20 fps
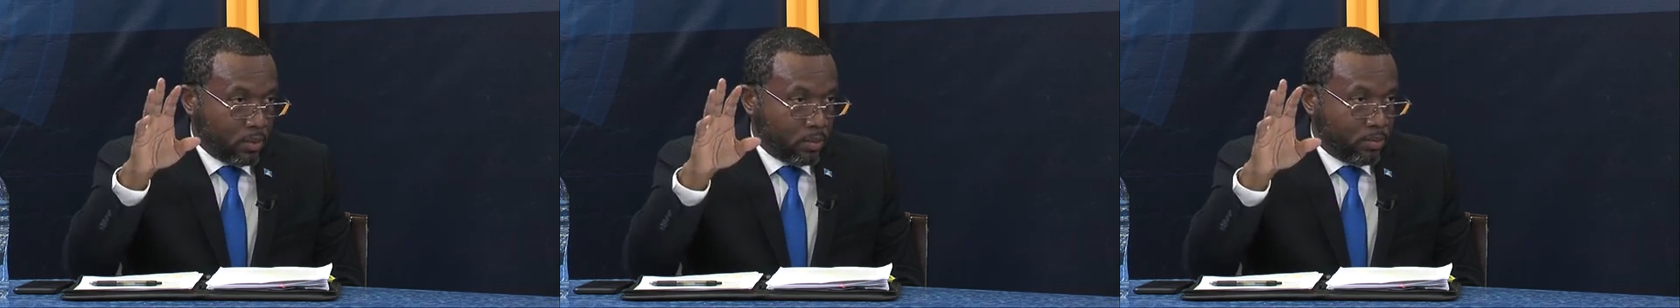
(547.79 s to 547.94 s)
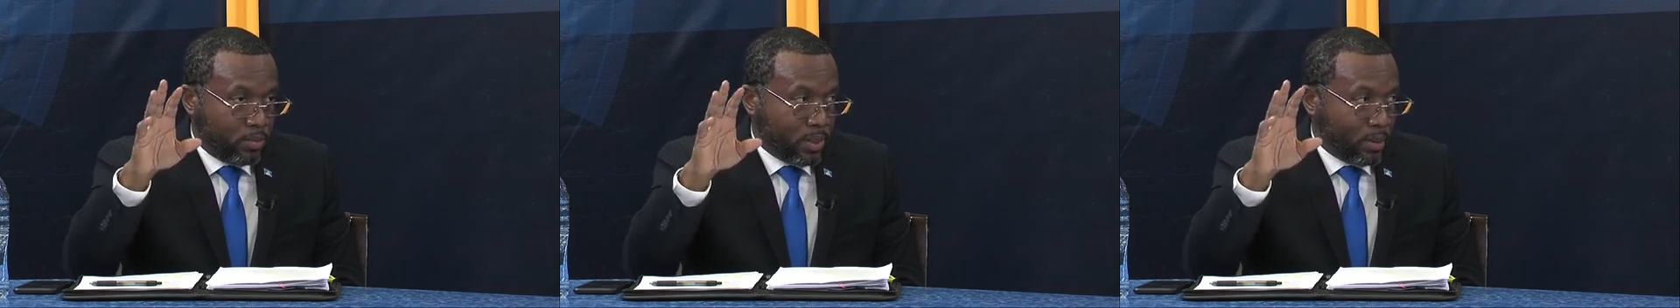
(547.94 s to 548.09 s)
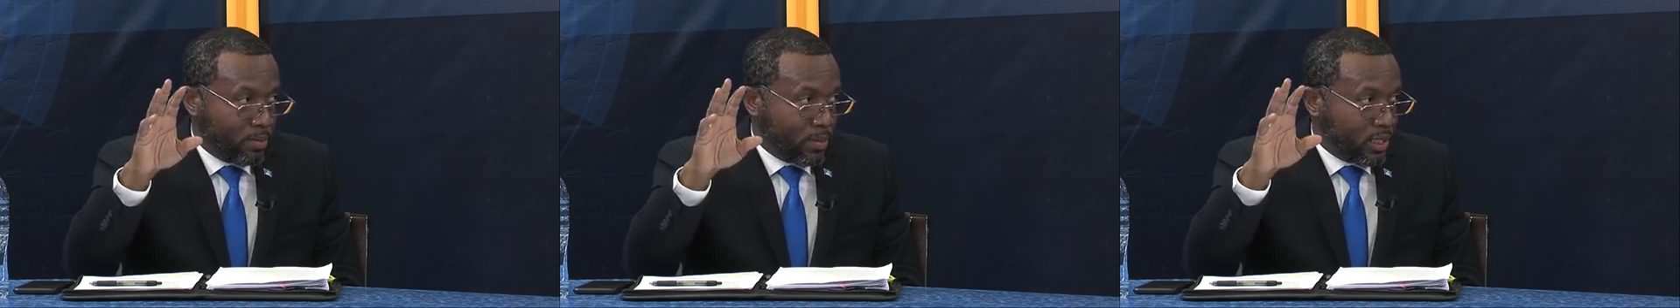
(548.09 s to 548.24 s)

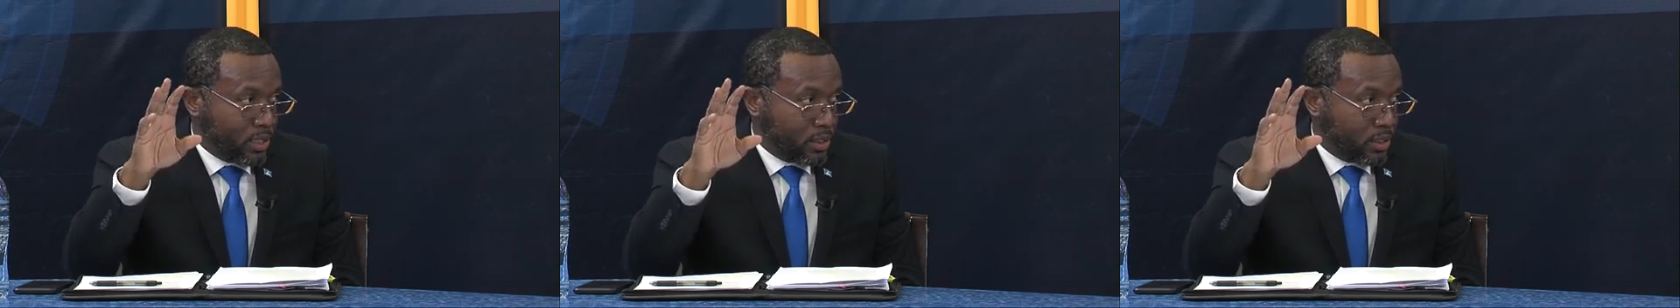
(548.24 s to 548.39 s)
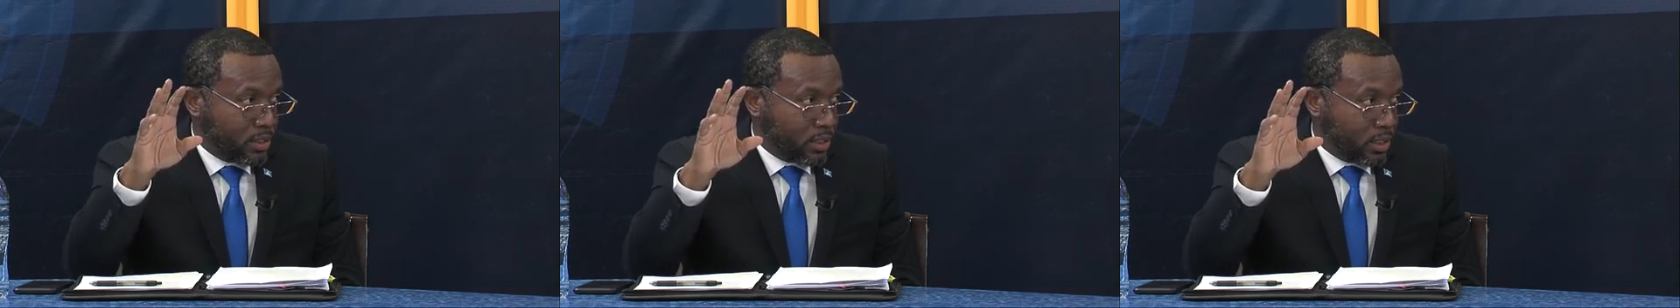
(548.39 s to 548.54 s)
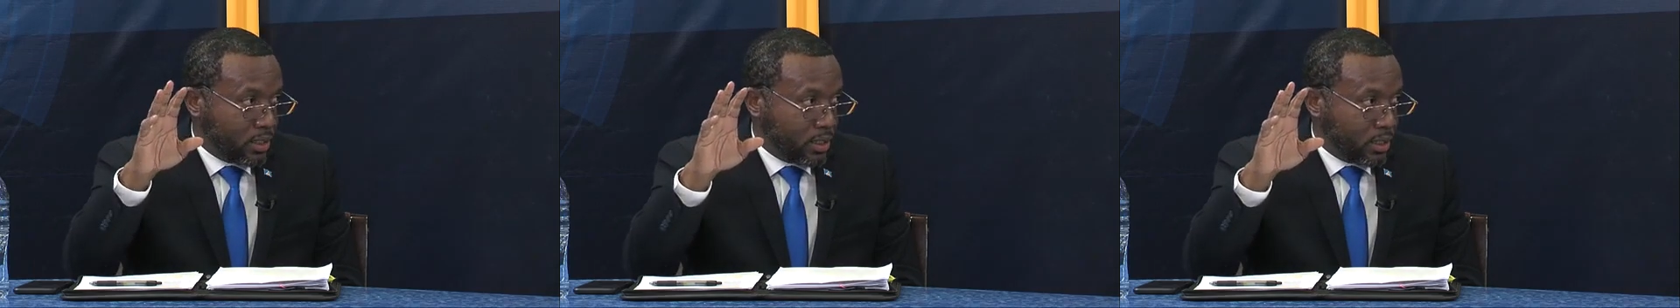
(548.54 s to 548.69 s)

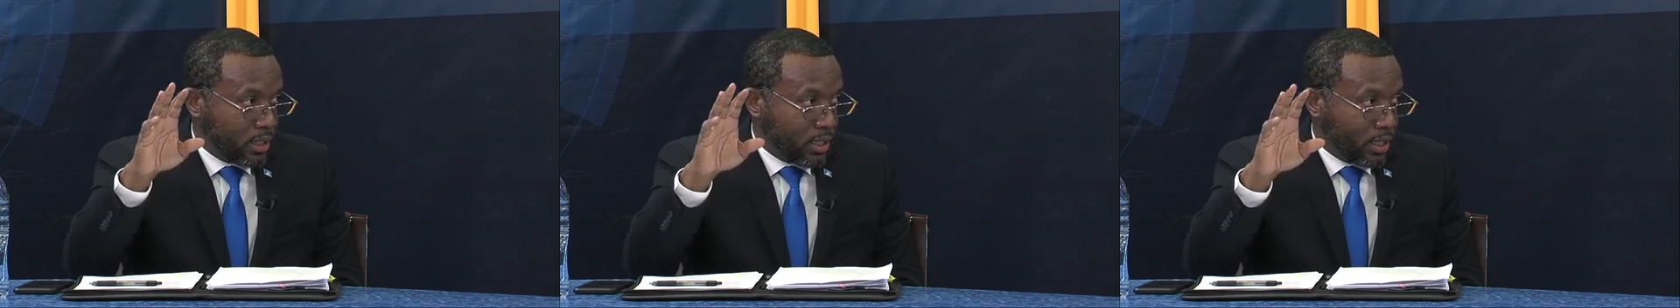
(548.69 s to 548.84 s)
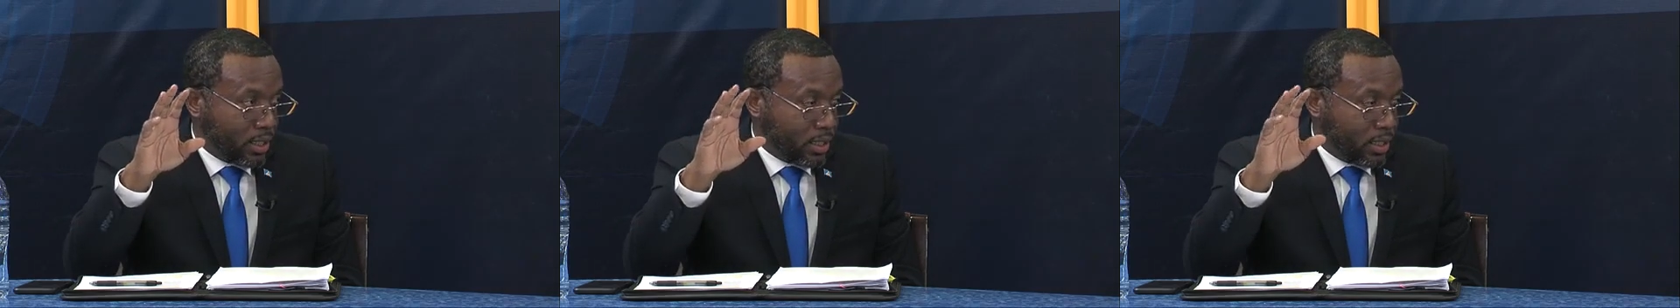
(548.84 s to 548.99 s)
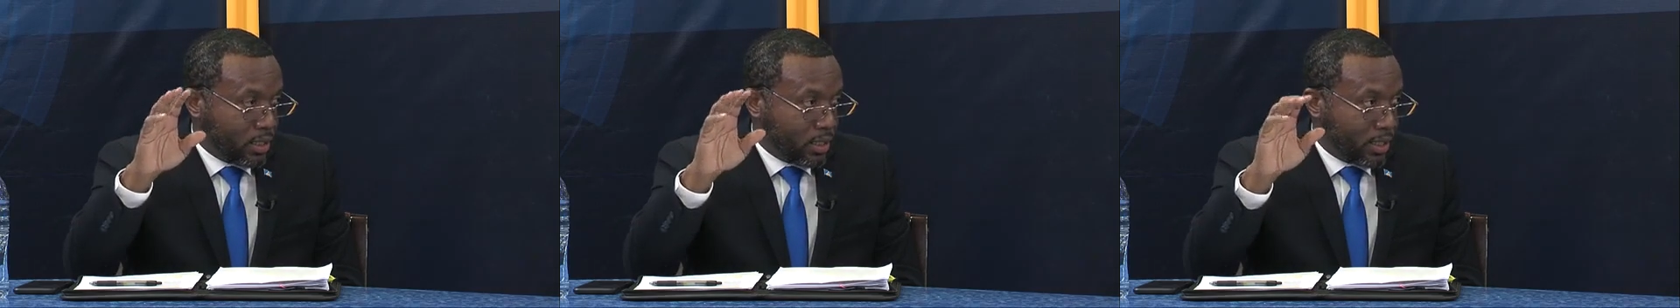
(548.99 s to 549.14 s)
published in
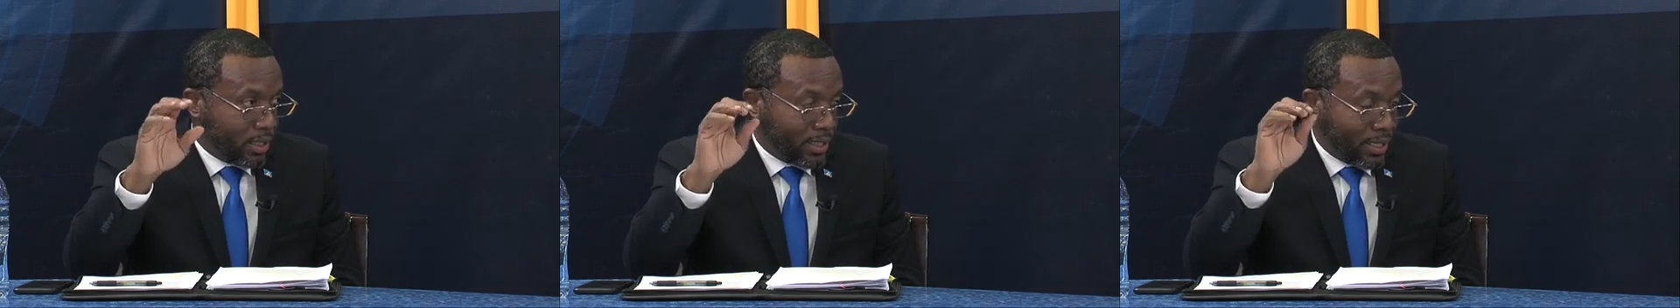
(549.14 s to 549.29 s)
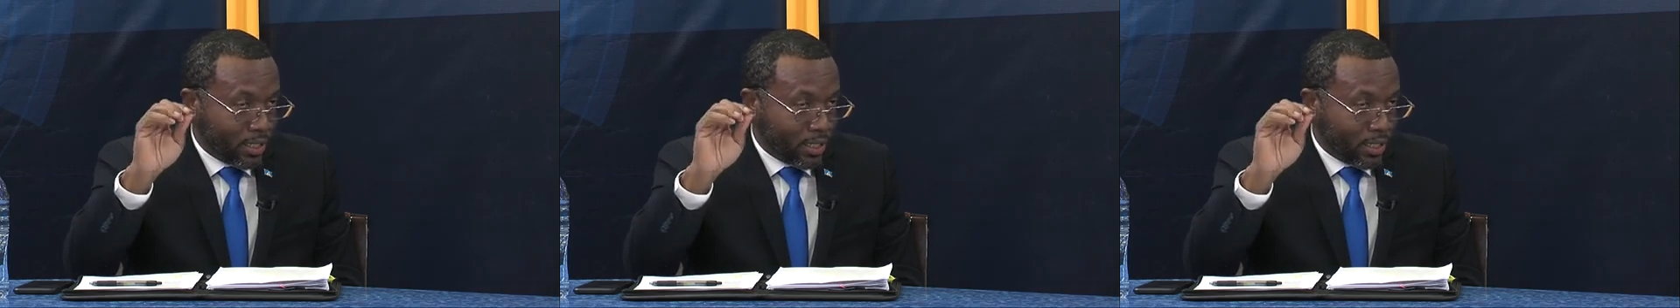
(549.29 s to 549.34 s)
an